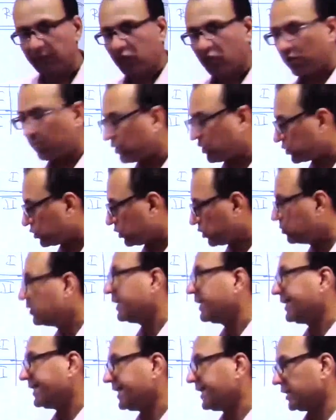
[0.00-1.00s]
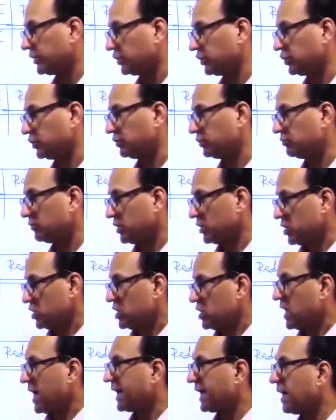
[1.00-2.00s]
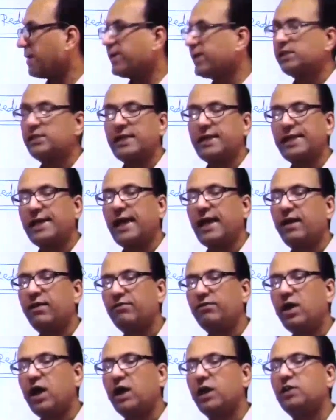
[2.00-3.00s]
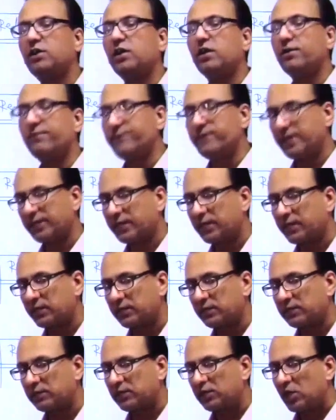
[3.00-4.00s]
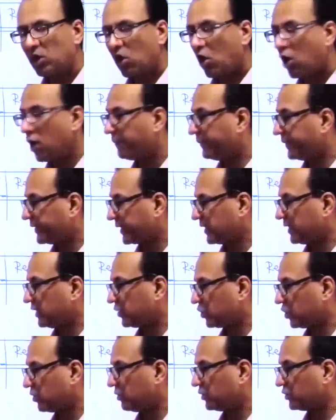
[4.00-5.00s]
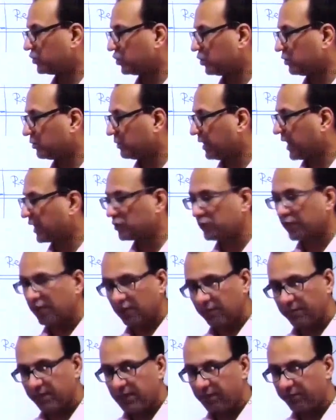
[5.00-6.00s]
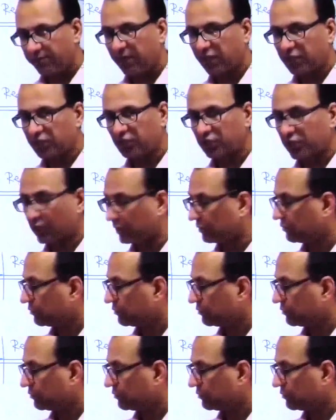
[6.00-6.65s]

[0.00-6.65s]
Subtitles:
chromosome. Yes. A gamete can have either maternal or paternal chromosome. Actually, it will be a mixture